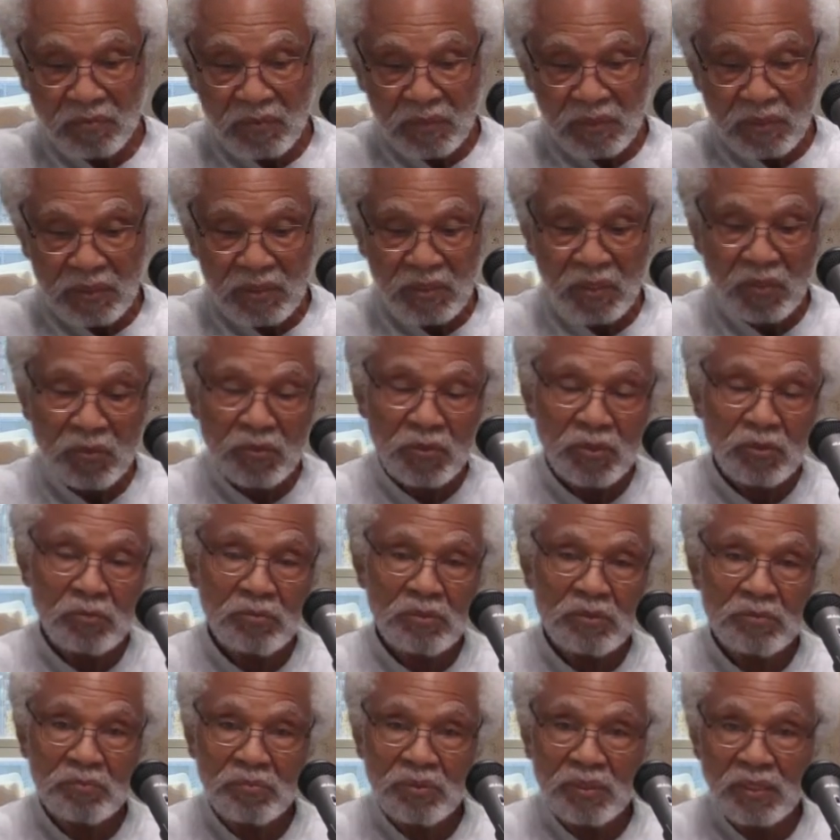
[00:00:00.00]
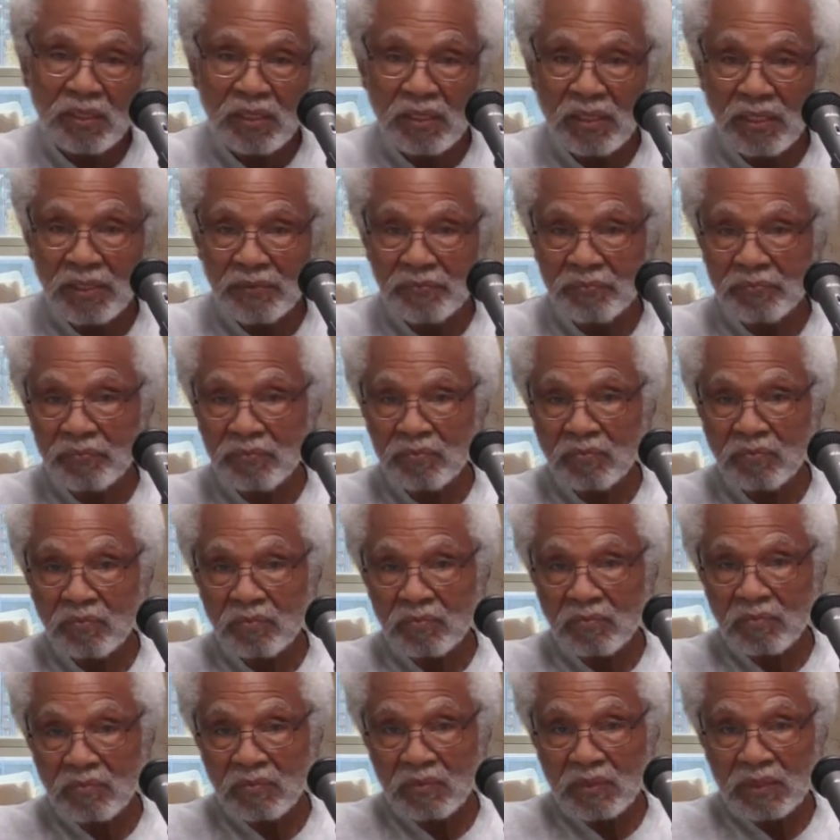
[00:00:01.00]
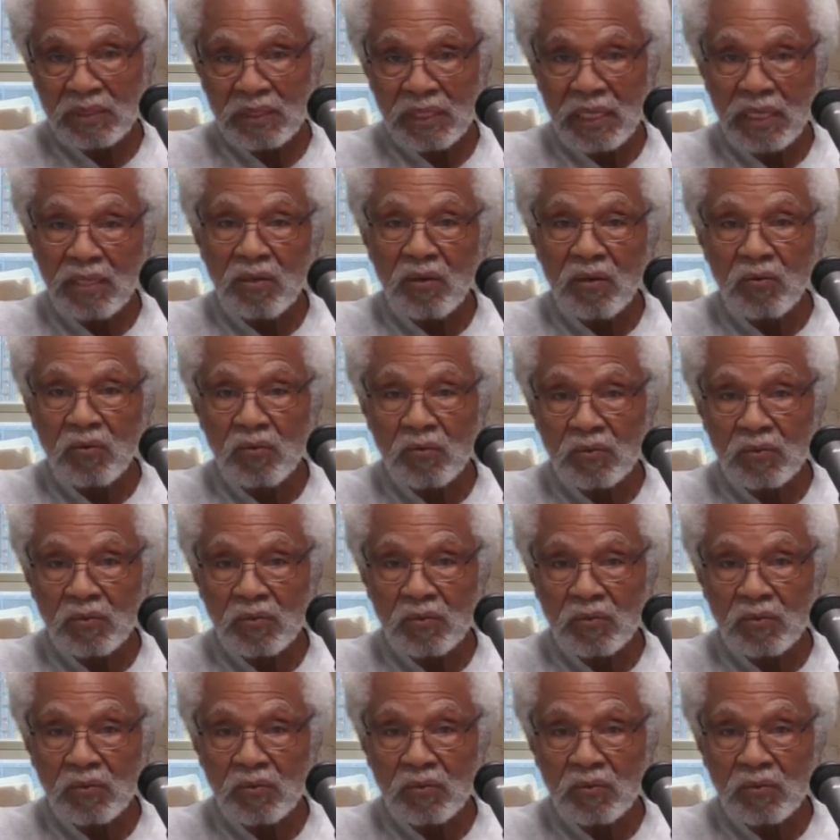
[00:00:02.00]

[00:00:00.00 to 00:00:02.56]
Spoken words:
No human being can own